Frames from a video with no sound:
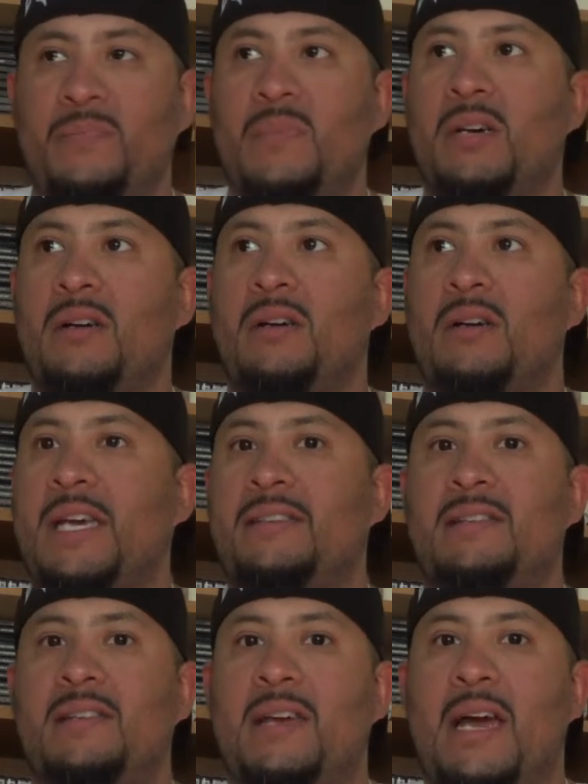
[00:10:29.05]
the
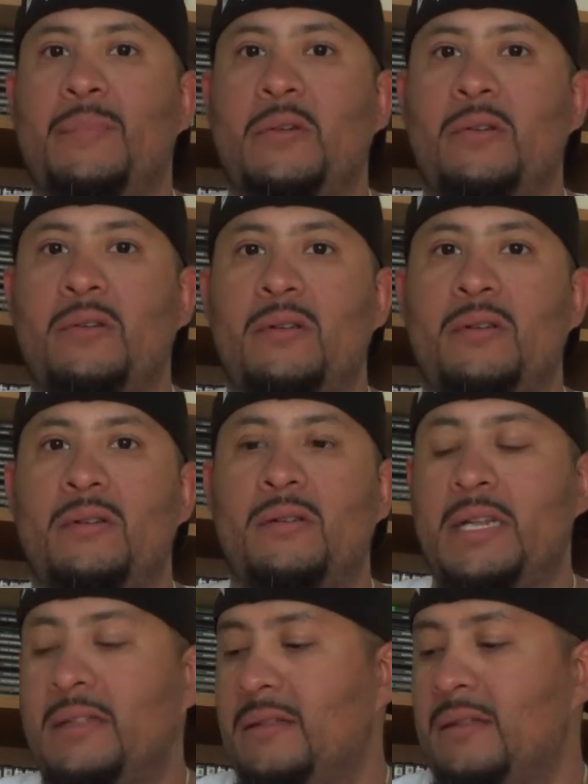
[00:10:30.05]
AC adapter
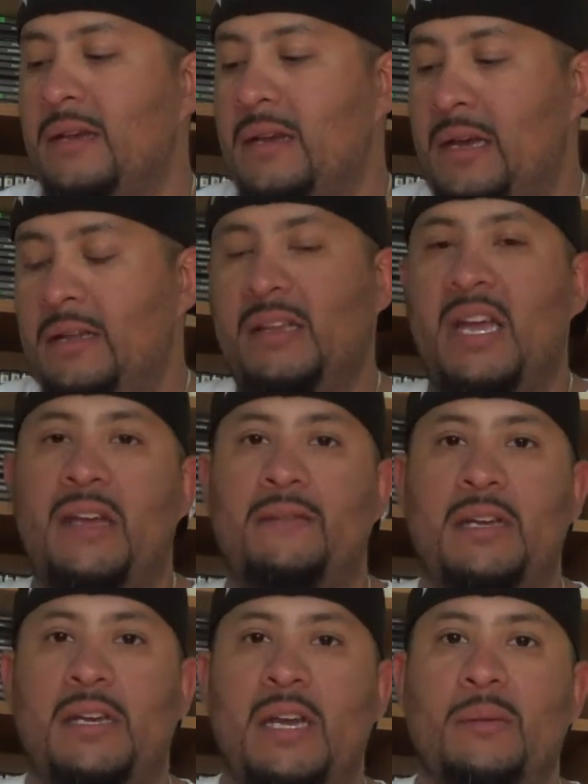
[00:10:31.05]
and the
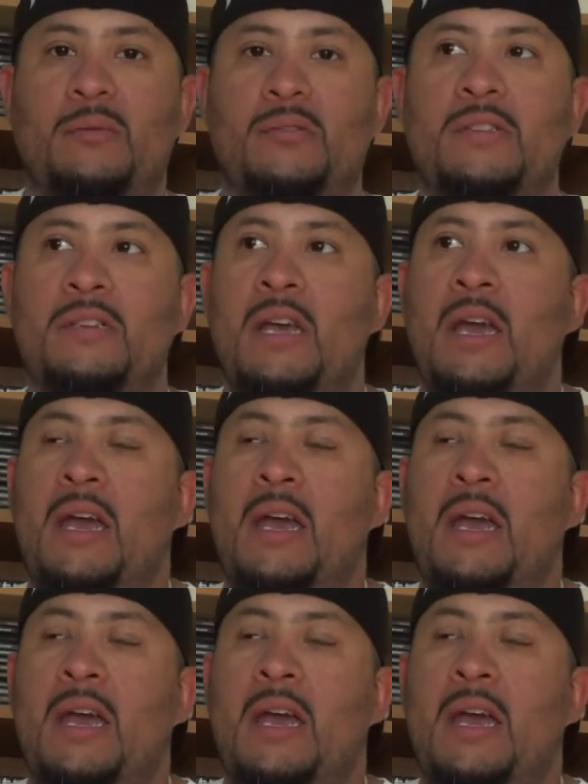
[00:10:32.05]
AV cables.